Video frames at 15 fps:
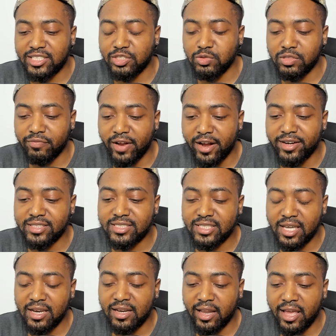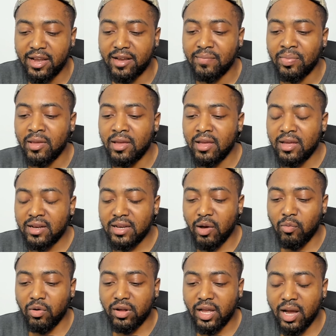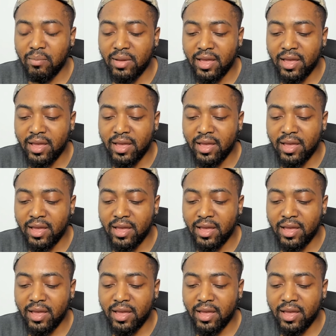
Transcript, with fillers: she was a very skinny lady that would come